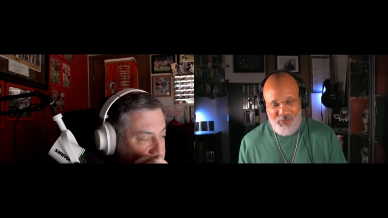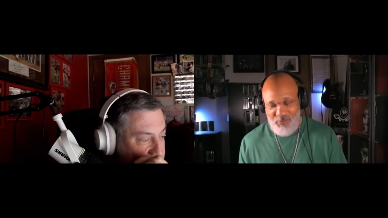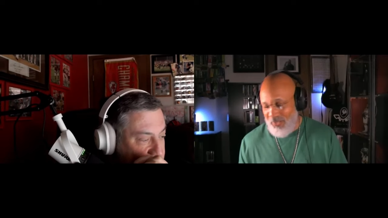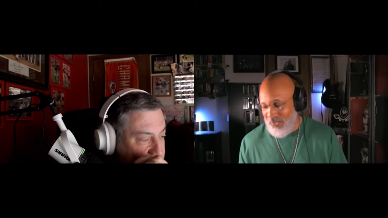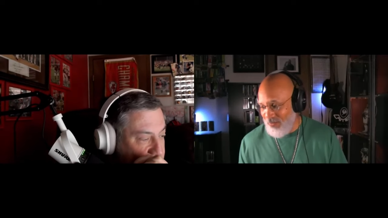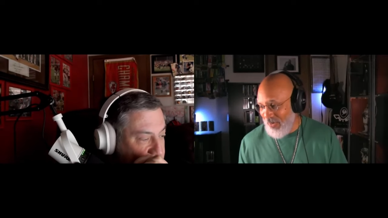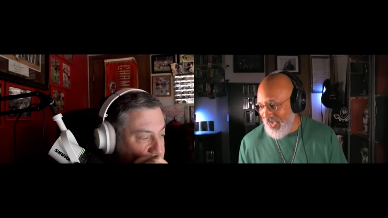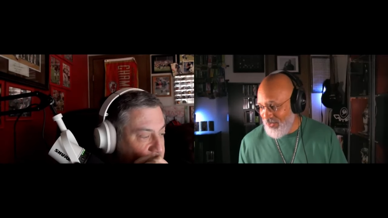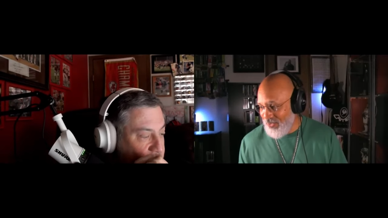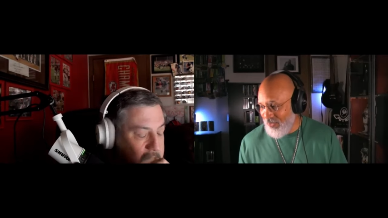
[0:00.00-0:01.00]
Speaker 1: be as bad
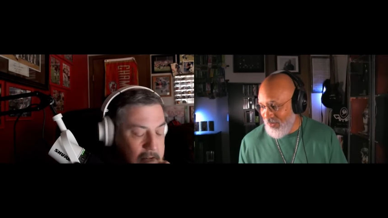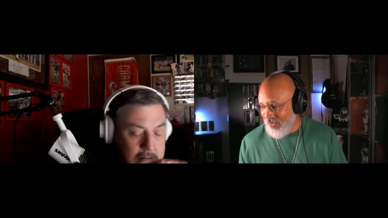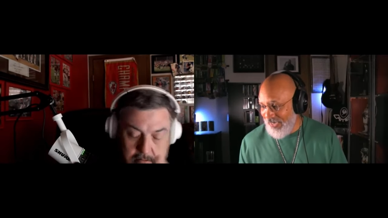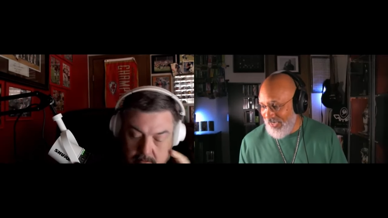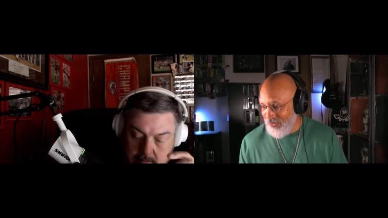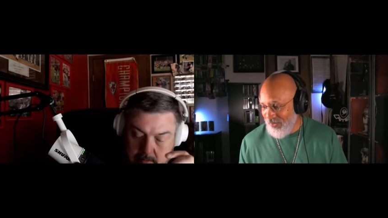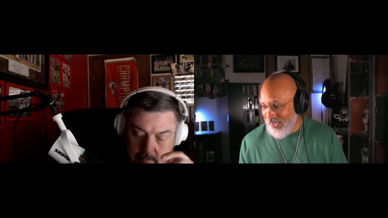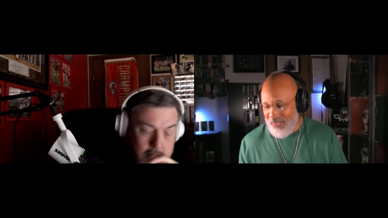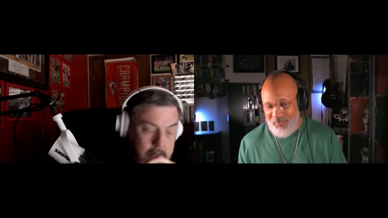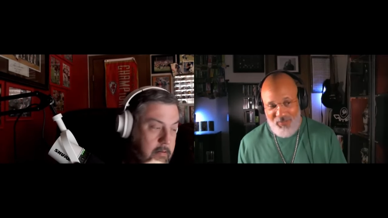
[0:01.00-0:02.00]
as they were last
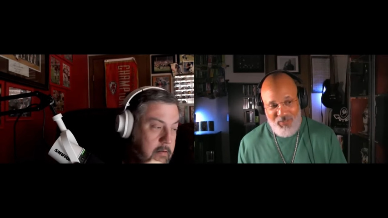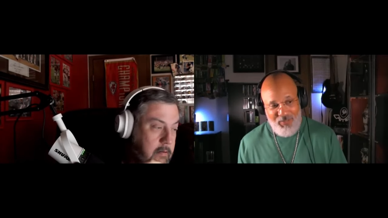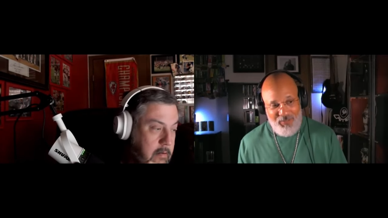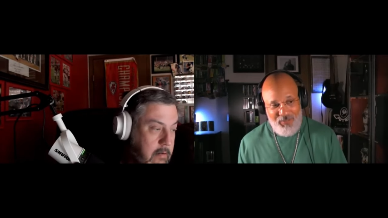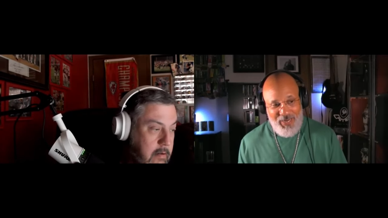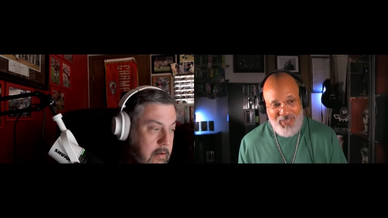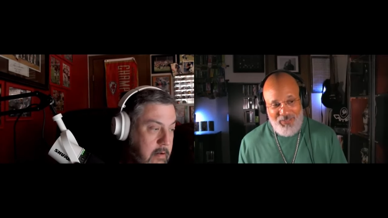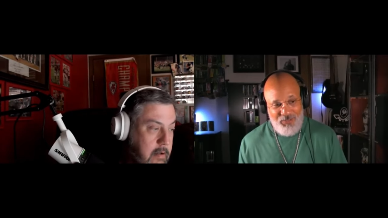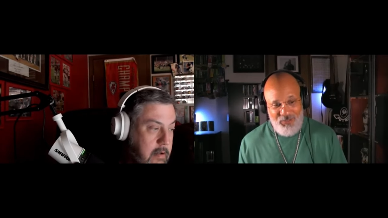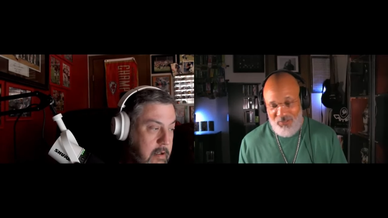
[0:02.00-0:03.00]
week. And
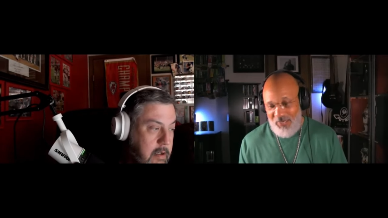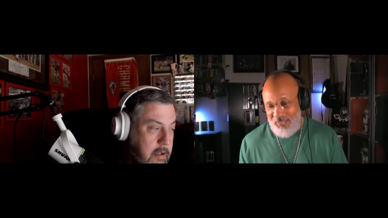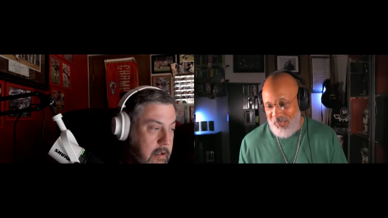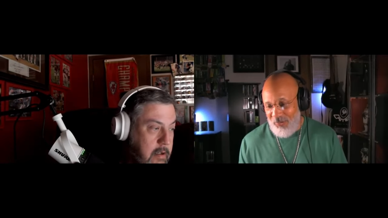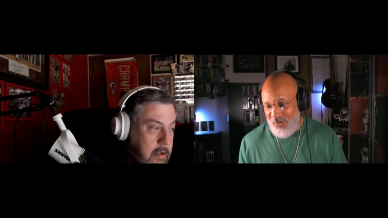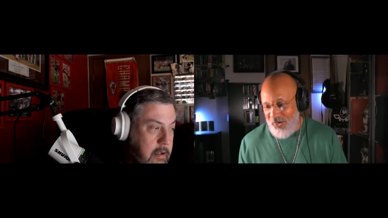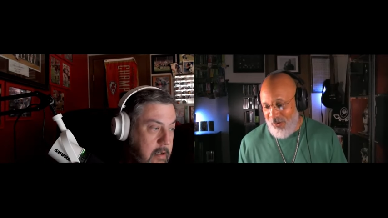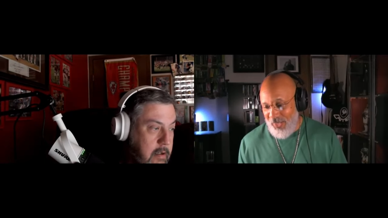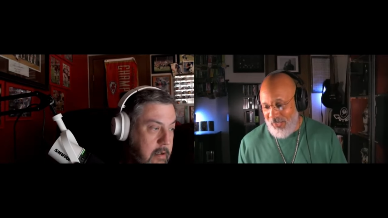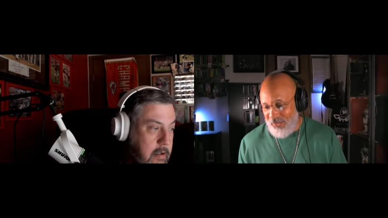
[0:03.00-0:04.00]
Dallas is not anywhere near
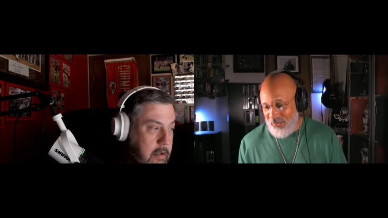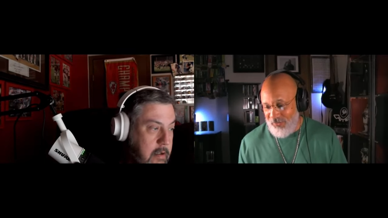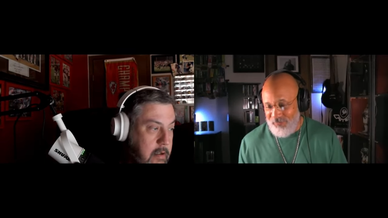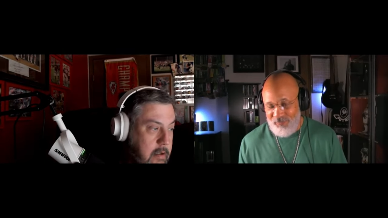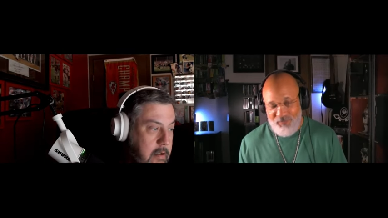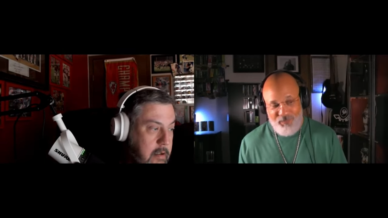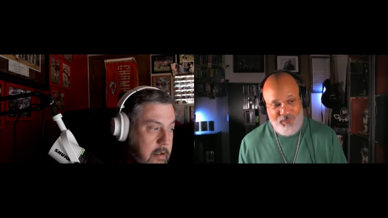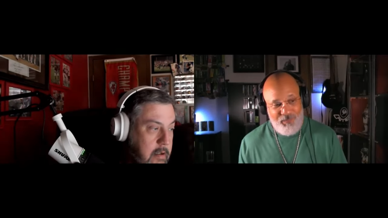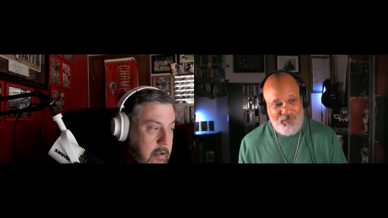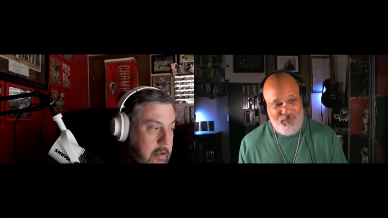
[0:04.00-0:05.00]
that good.
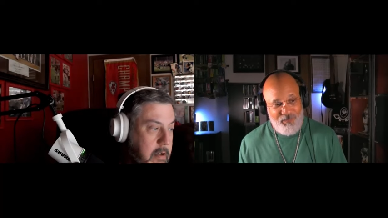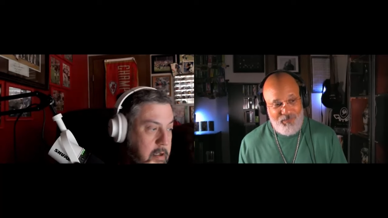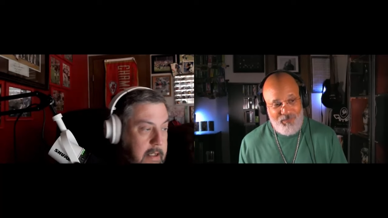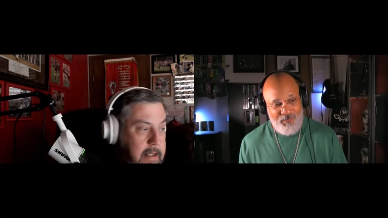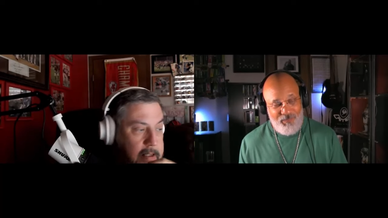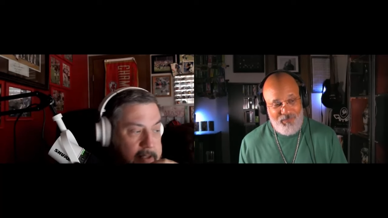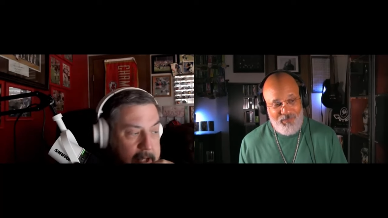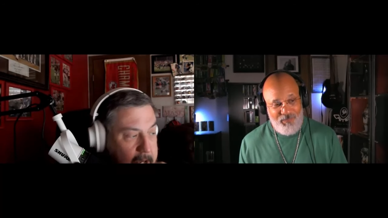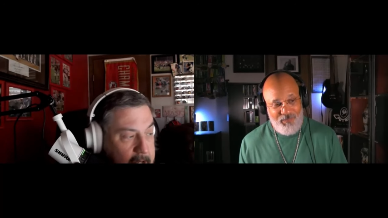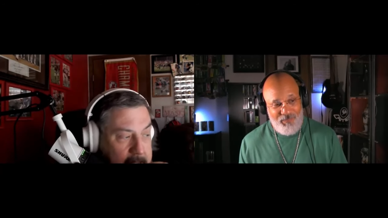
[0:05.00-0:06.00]

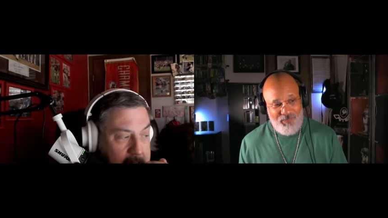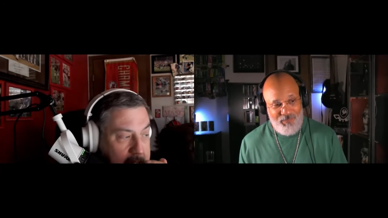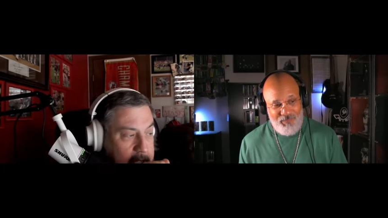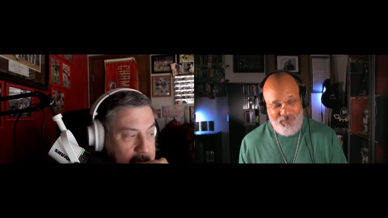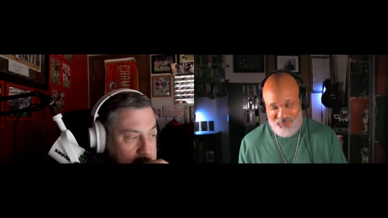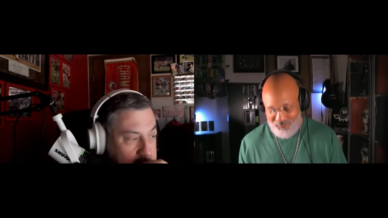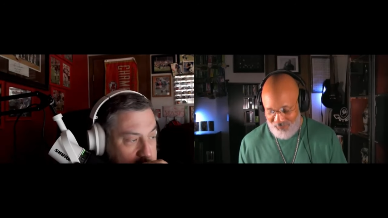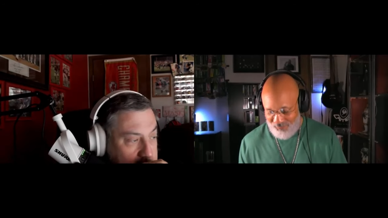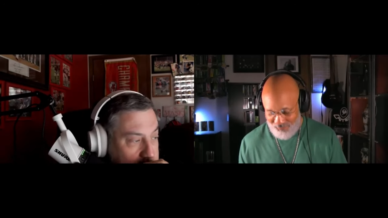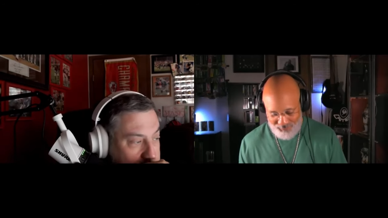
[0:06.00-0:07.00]
Yeah,
Speaker 2: and and
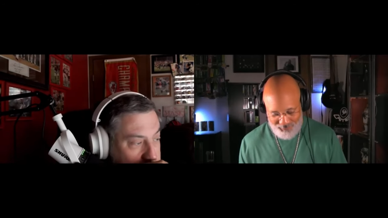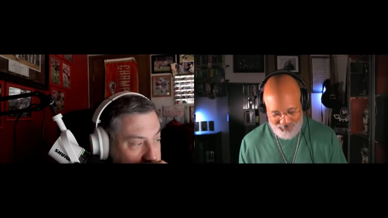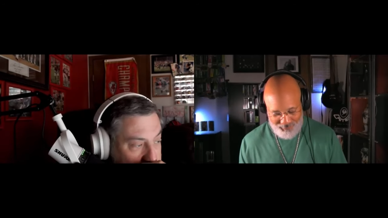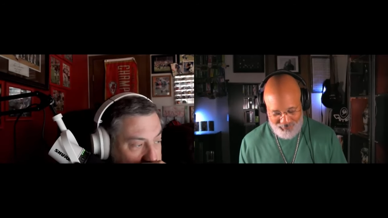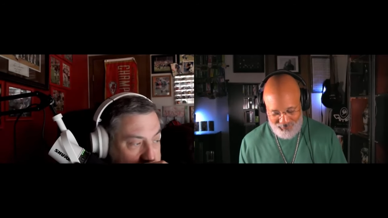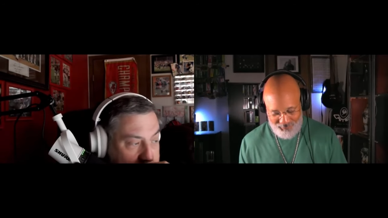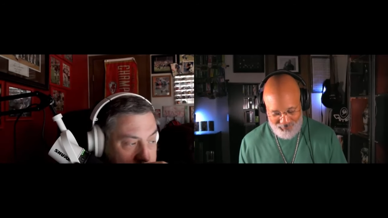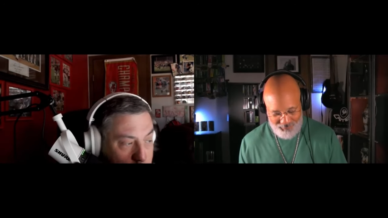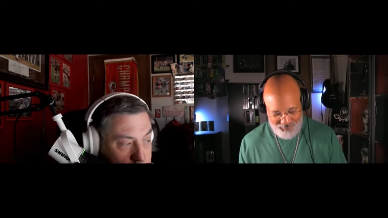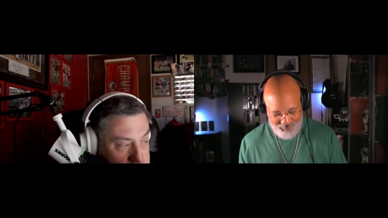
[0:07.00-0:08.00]
the
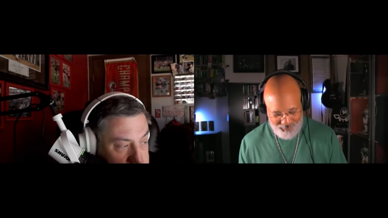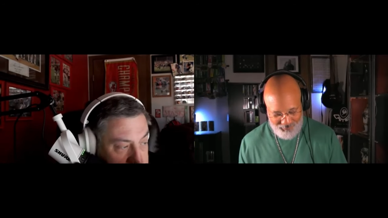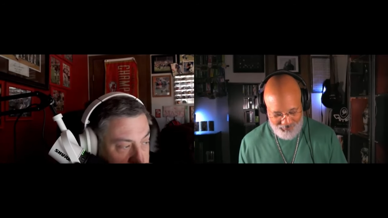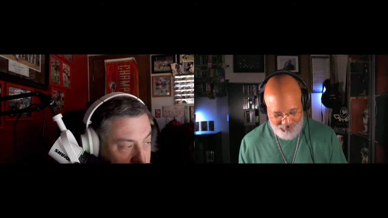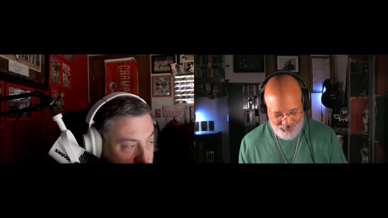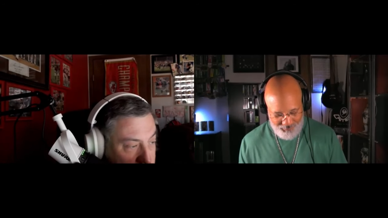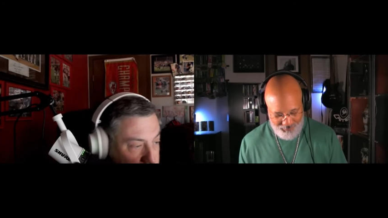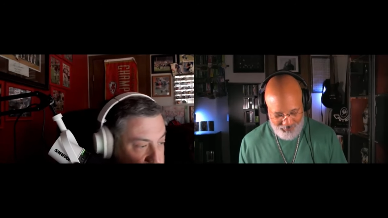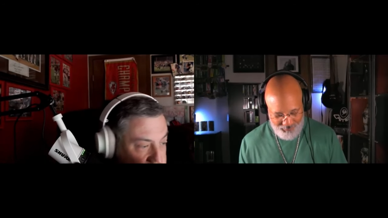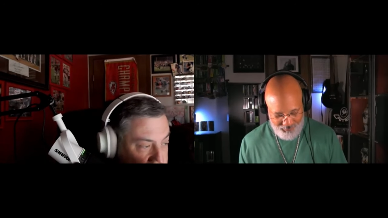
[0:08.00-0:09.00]
Cowboys'
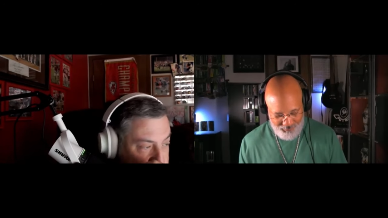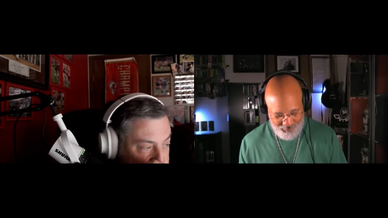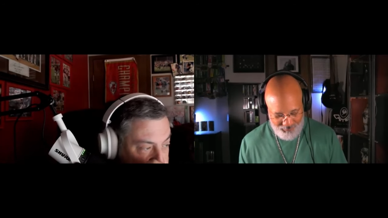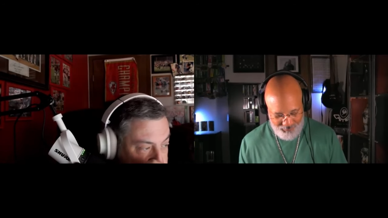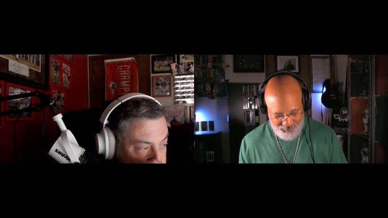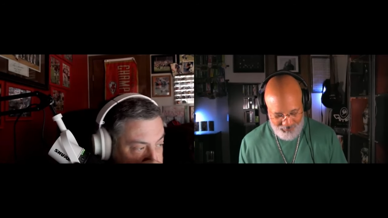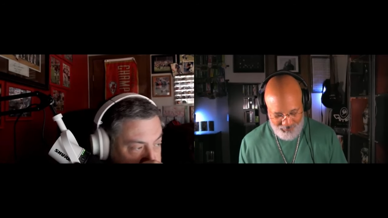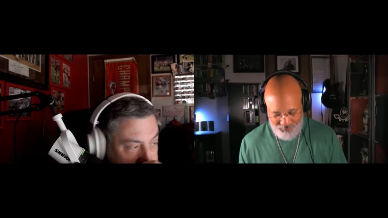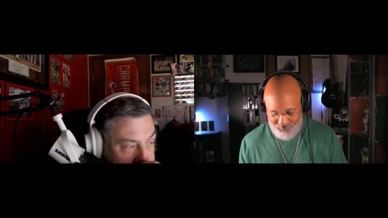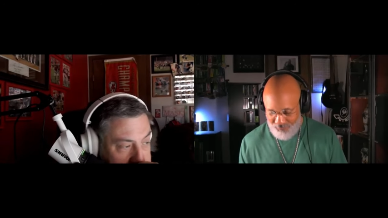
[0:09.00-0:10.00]
run defense
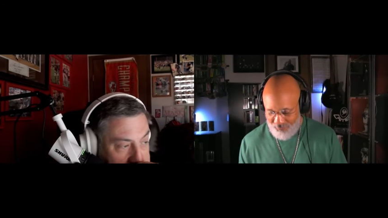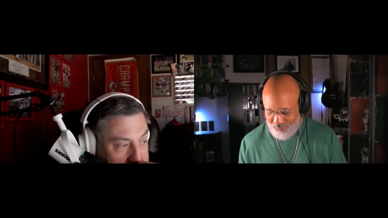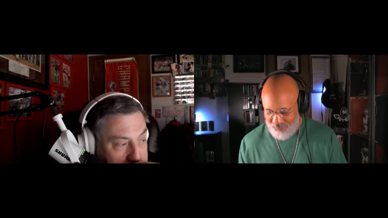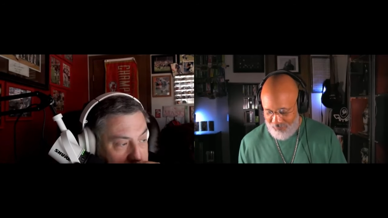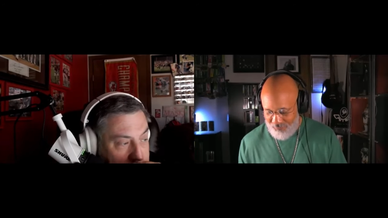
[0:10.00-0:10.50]
couldn't stop a